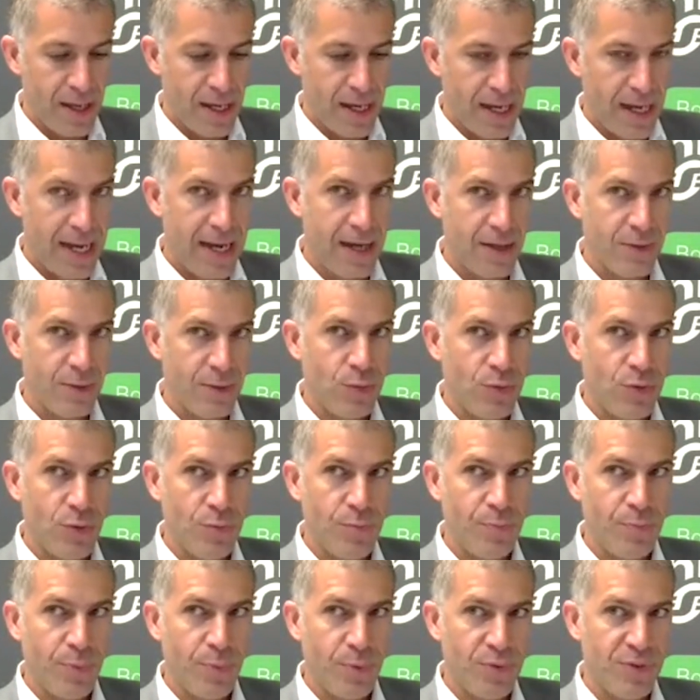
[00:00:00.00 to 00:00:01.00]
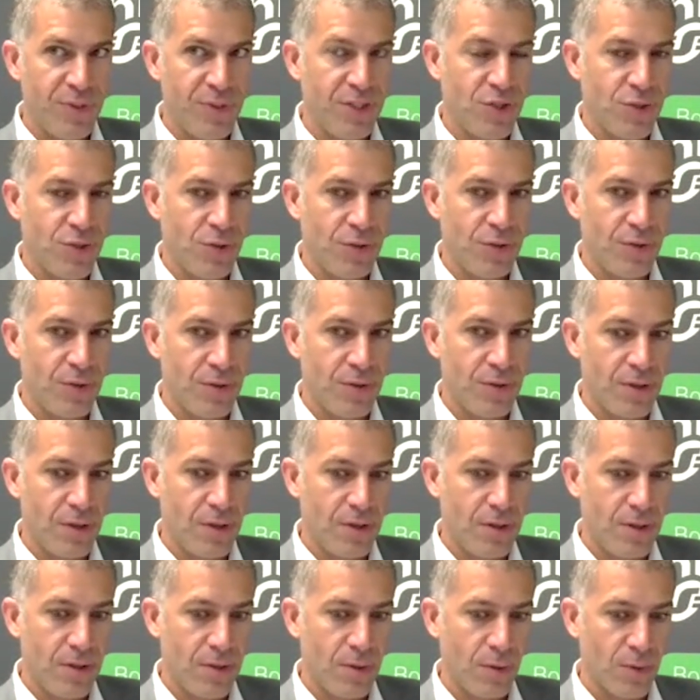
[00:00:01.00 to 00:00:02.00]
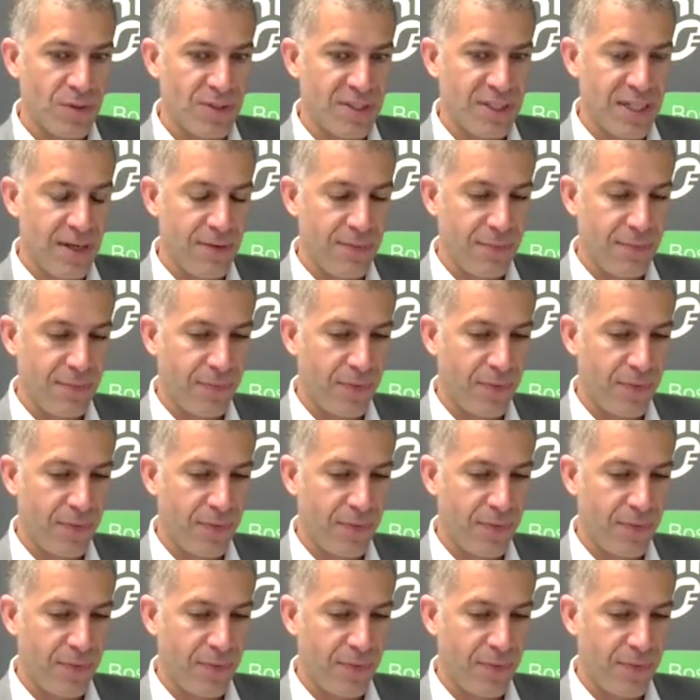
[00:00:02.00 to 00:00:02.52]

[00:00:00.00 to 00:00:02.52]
how do you position yourself